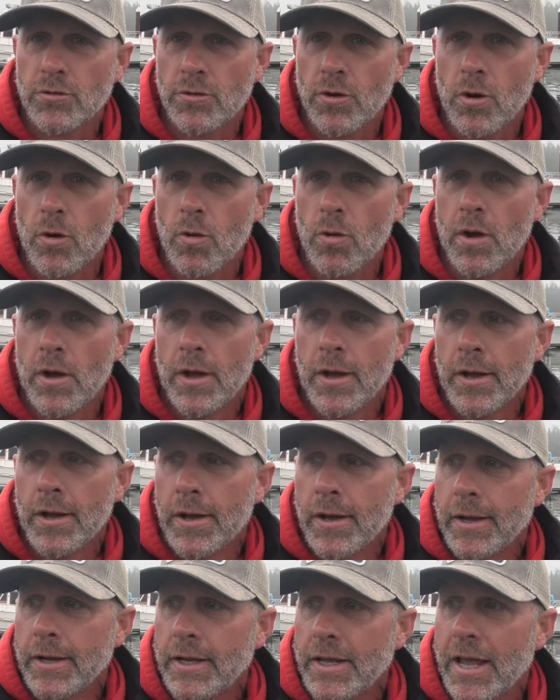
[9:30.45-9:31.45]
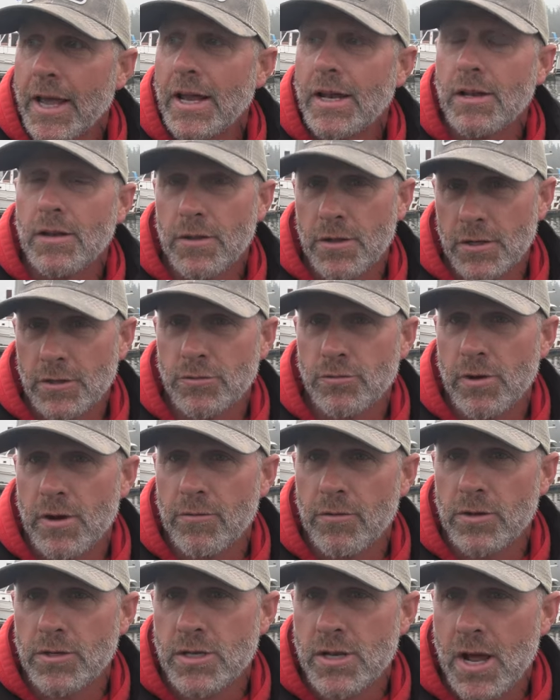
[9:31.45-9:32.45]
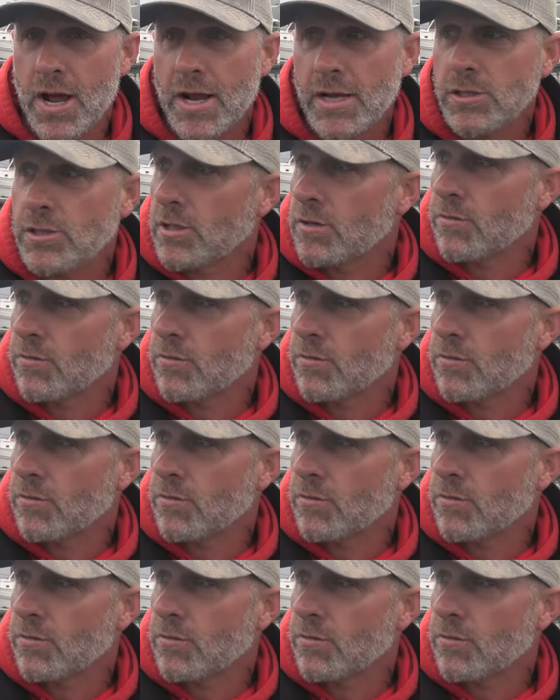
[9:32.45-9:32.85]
So getting to this river is nice.